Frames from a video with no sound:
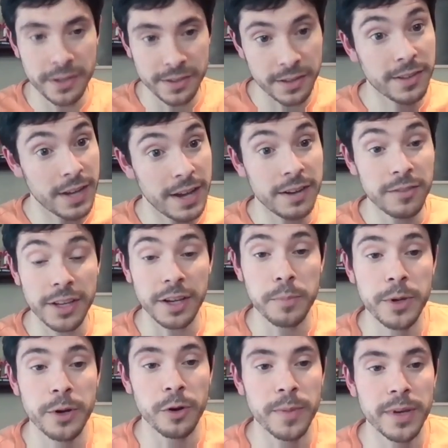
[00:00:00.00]
it's kind of like a
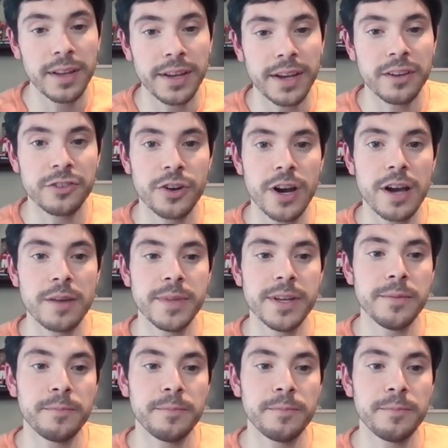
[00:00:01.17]
pyramid, like I described it.